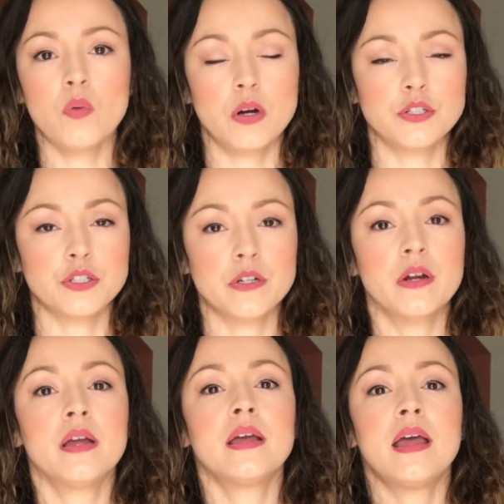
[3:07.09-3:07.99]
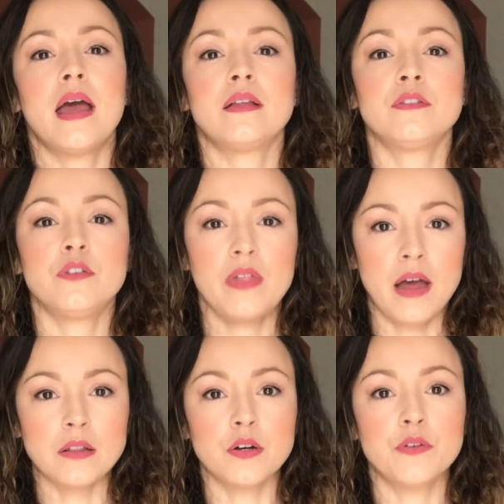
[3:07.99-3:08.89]
washer, and do
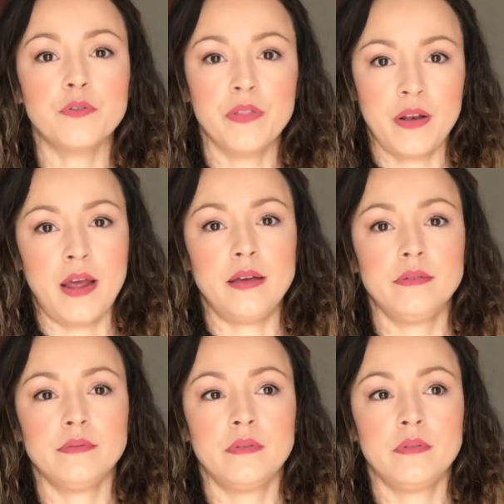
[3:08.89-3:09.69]
that load for the night.